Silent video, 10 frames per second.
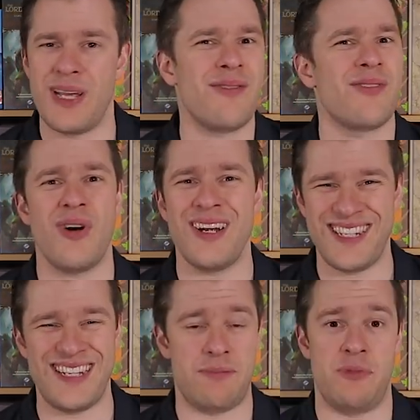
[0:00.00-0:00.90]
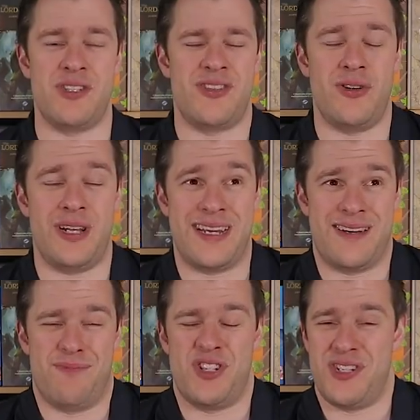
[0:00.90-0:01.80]
Now, granted, it's not like,
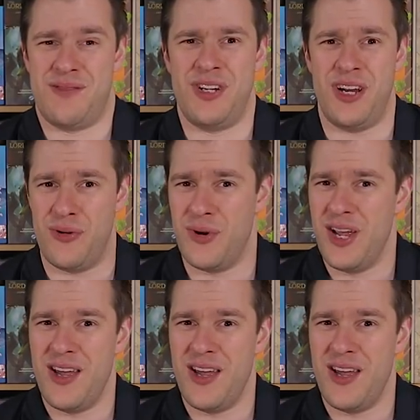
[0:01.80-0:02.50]
you know,